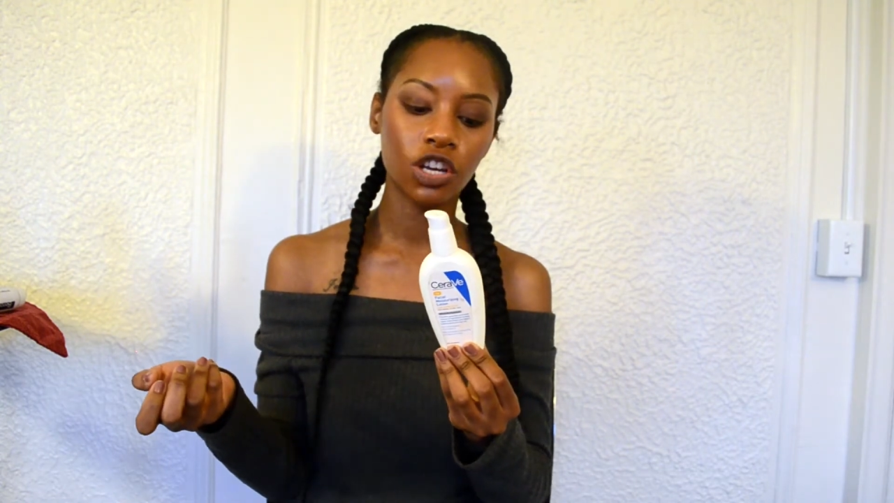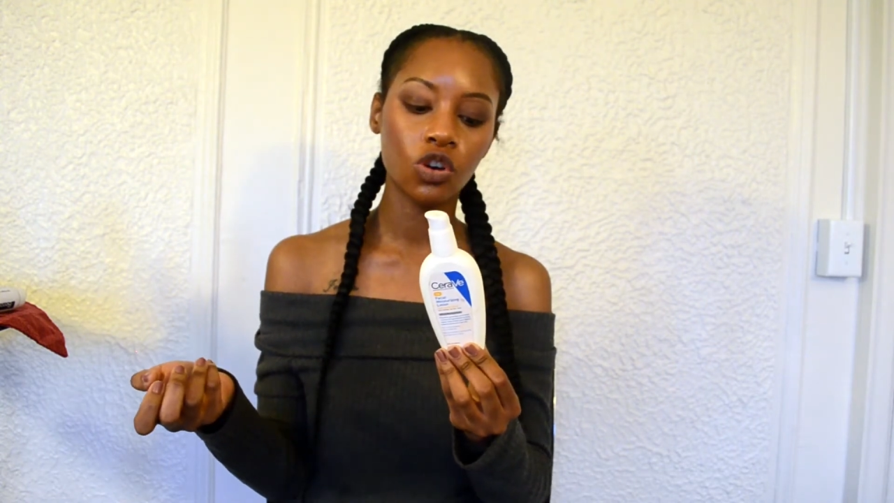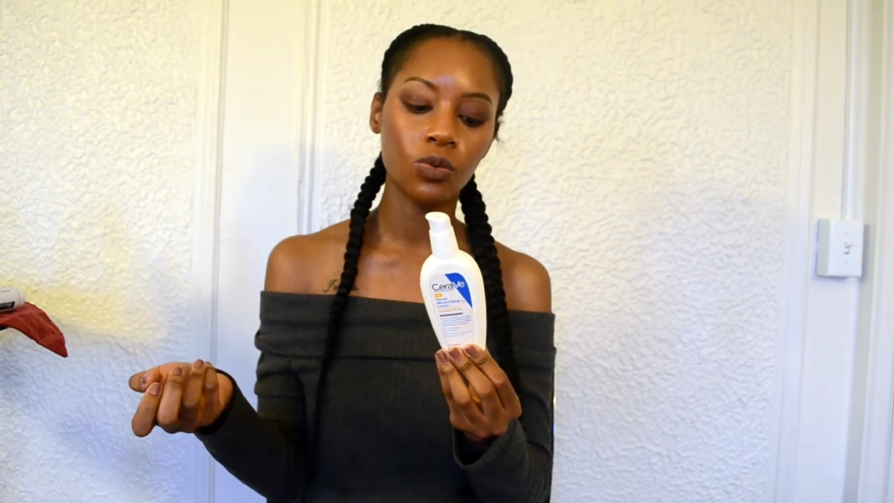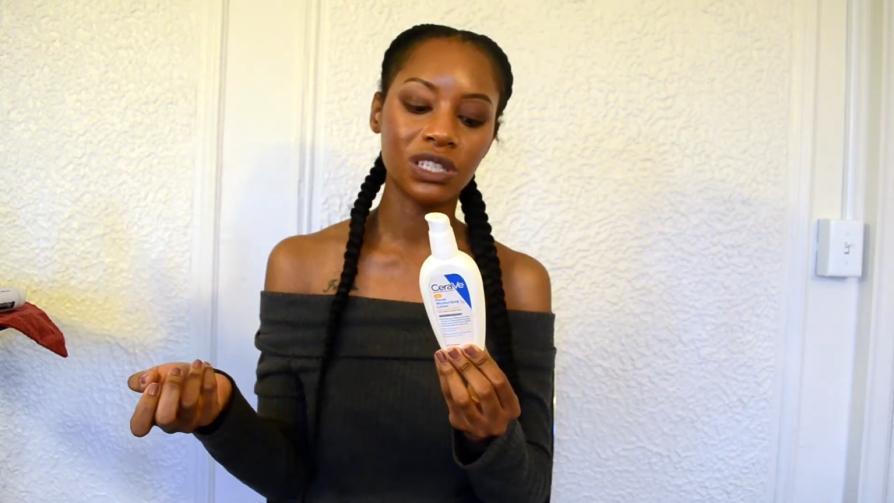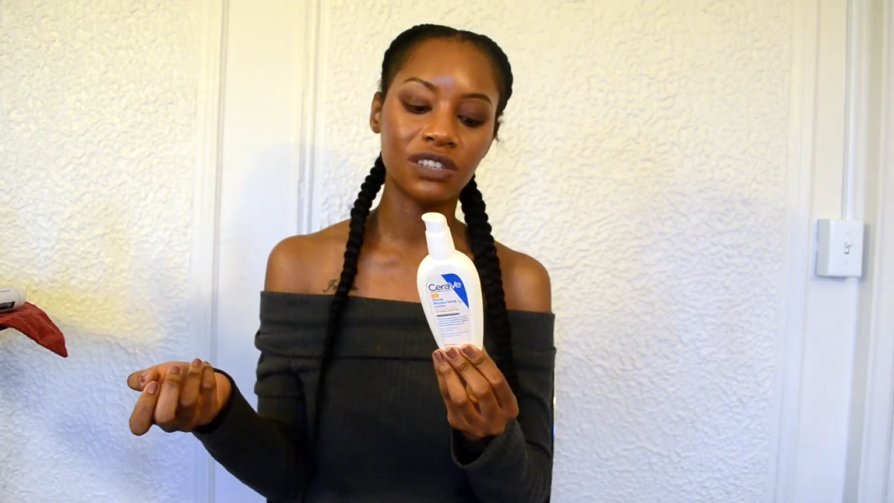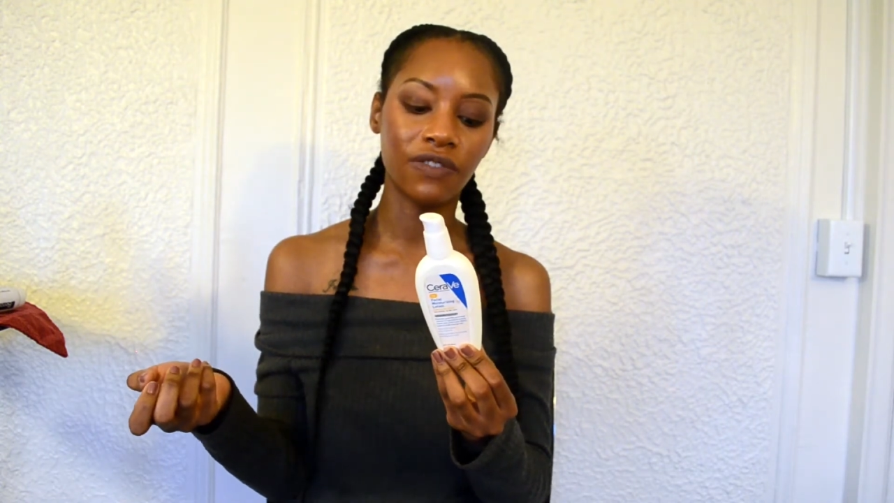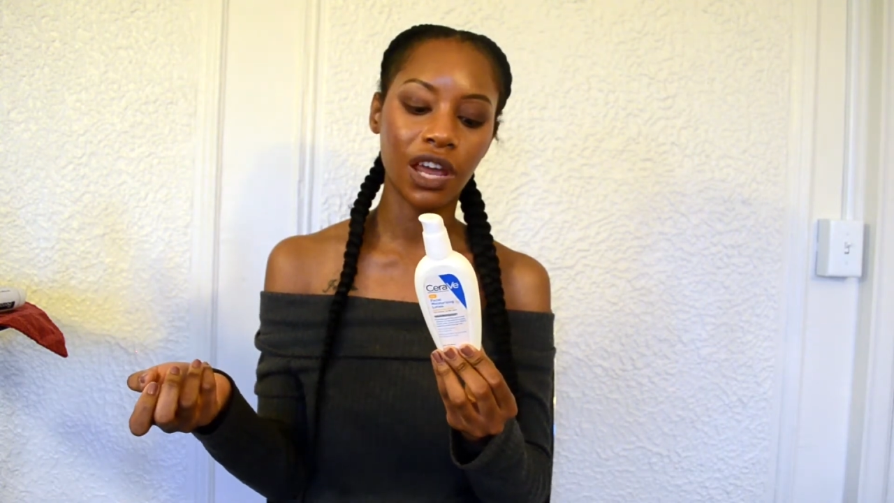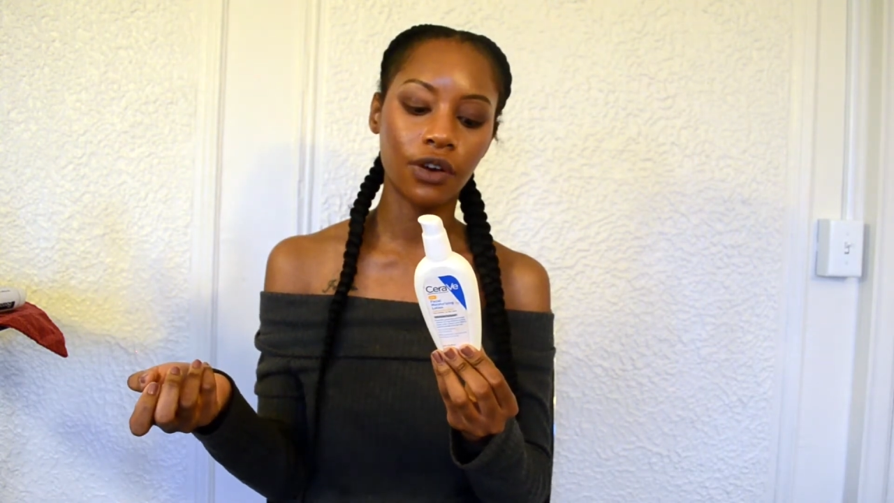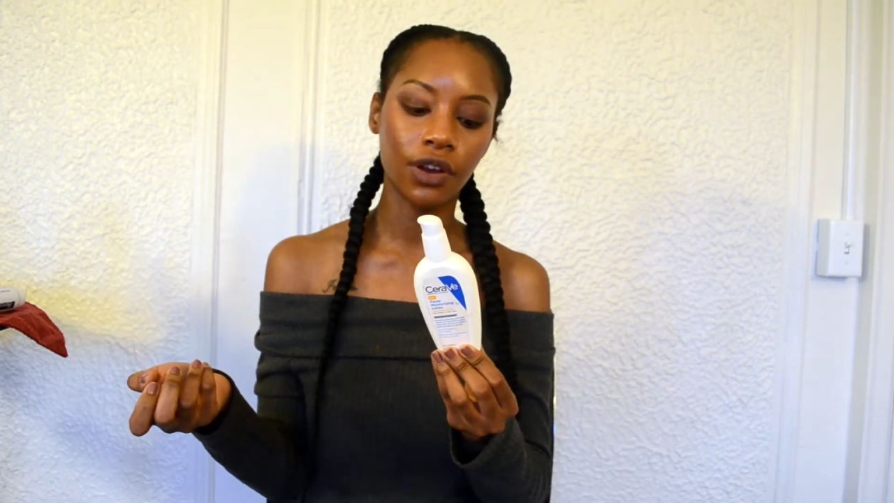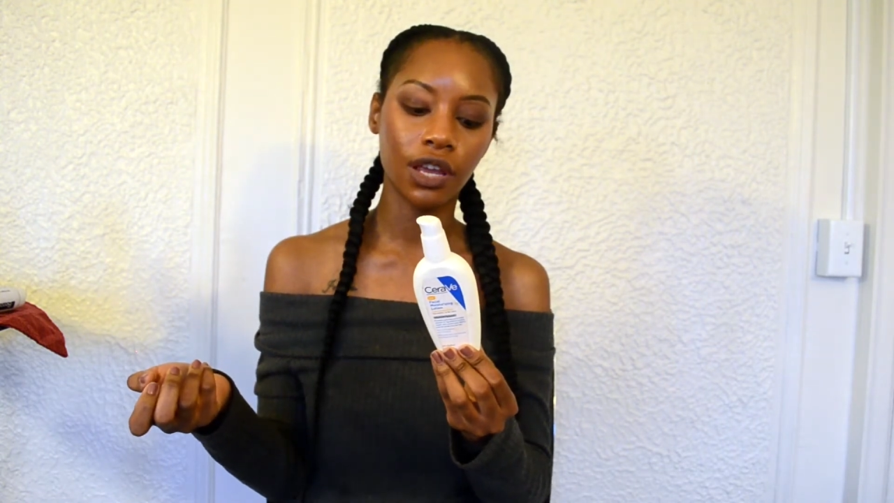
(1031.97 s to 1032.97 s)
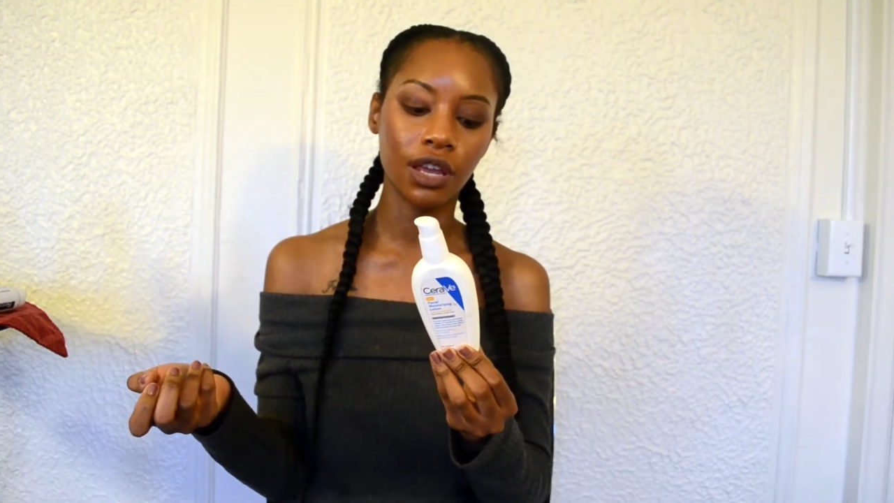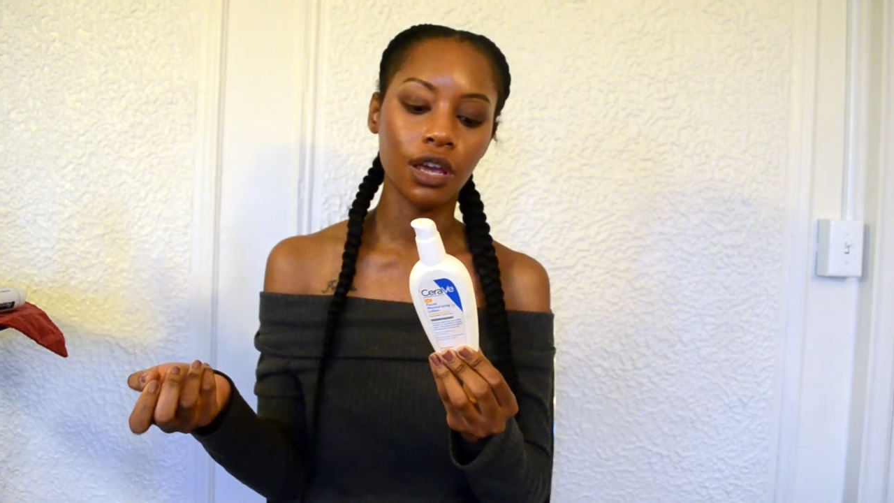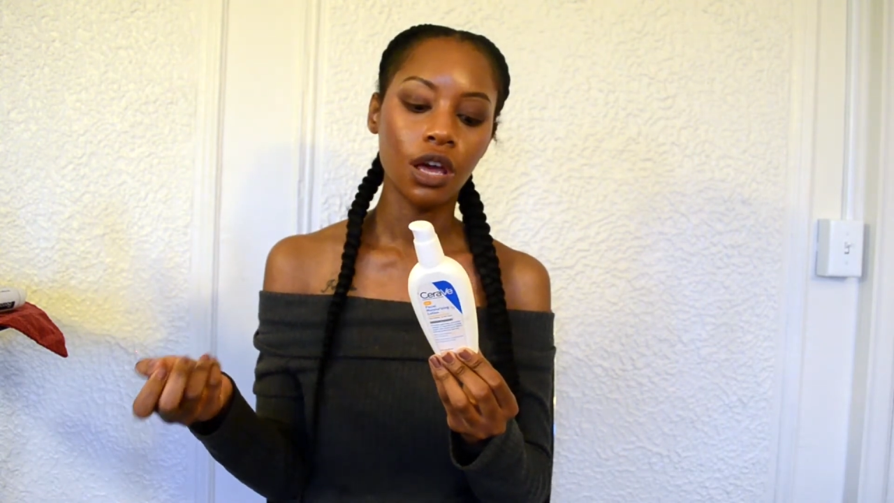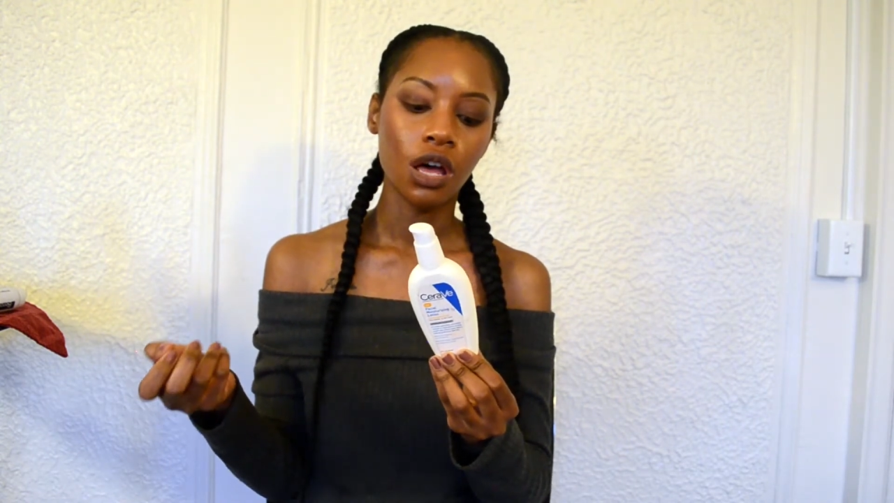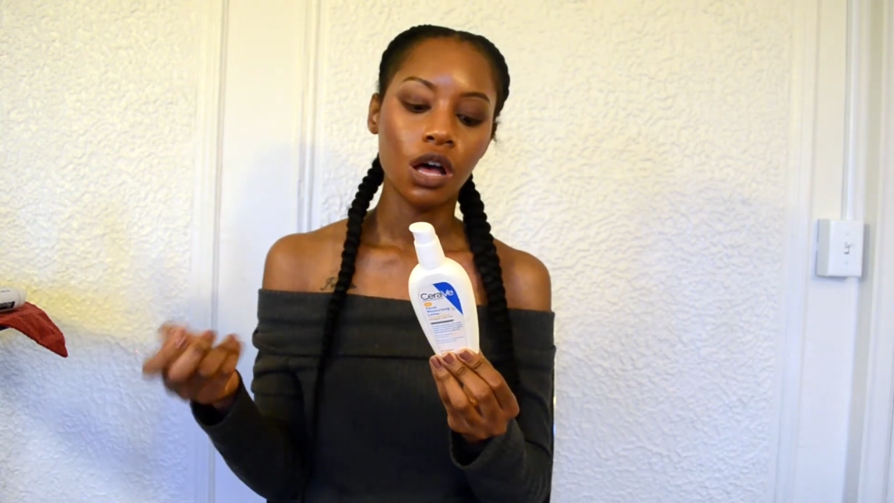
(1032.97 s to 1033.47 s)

who was very